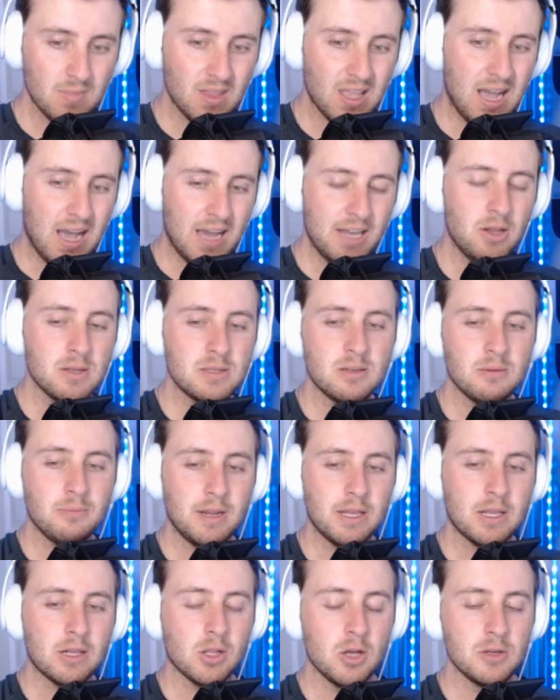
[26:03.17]
I know
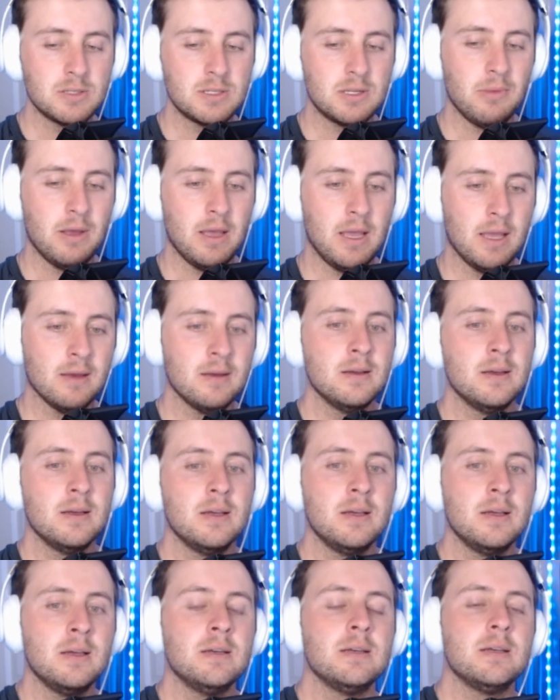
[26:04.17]
somebody close to me
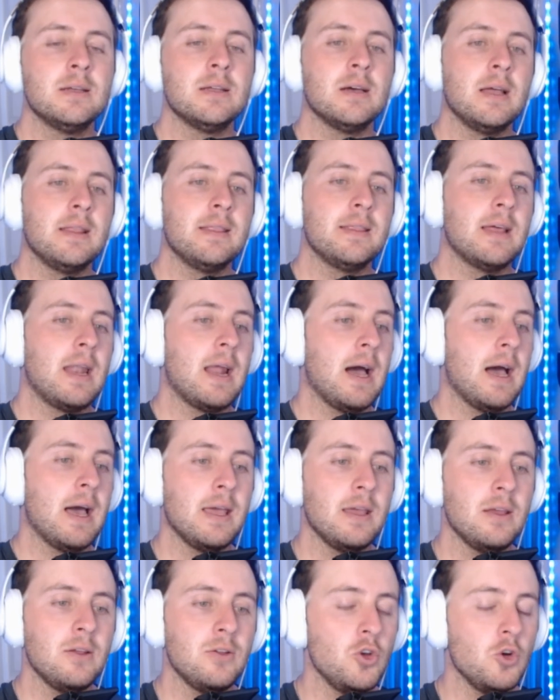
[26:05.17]
that
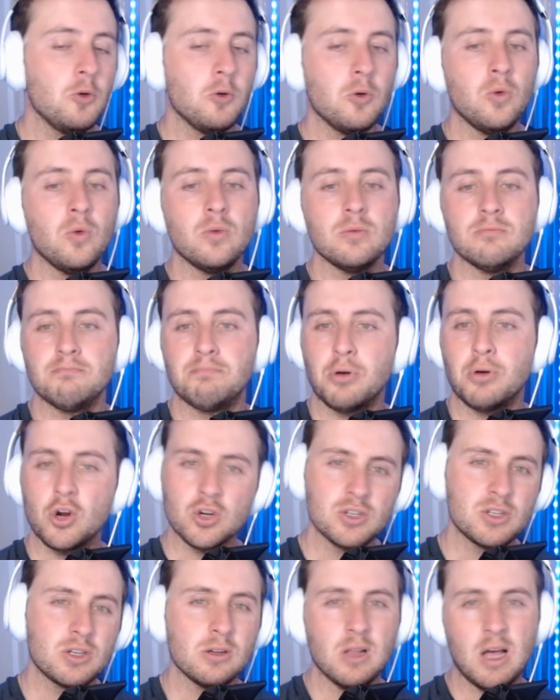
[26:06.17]
I knew
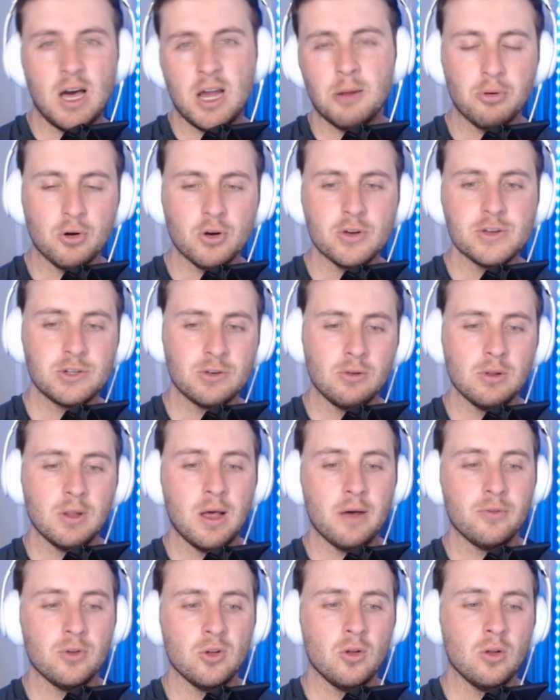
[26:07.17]
personal on a personal
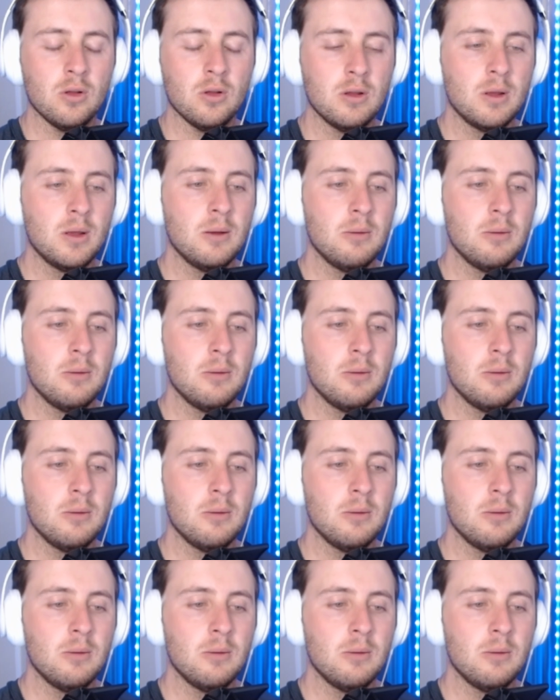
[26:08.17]
level